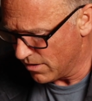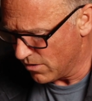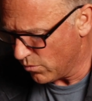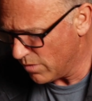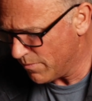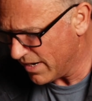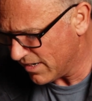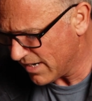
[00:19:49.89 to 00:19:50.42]

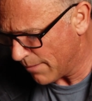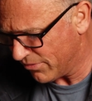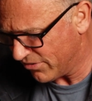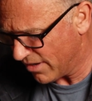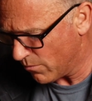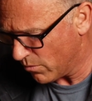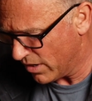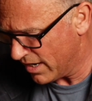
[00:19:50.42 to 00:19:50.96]
We picked up
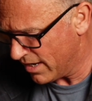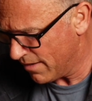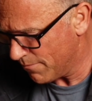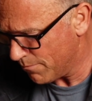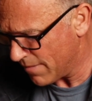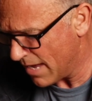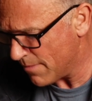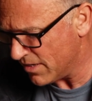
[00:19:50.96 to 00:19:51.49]
somewhere,
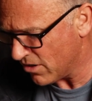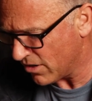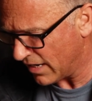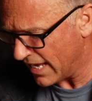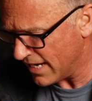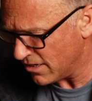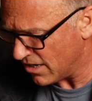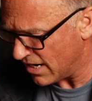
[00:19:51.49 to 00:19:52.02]
maybe on
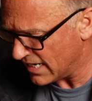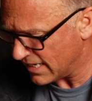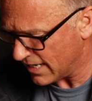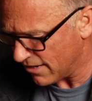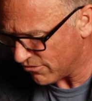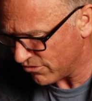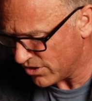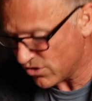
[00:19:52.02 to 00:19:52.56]
late night
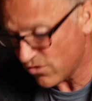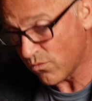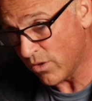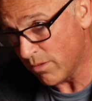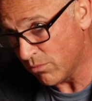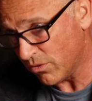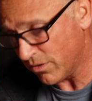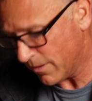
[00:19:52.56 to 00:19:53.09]
coverage of
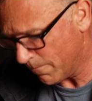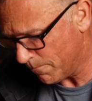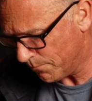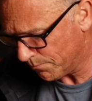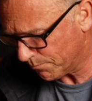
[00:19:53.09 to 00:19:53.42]
Wimbledon,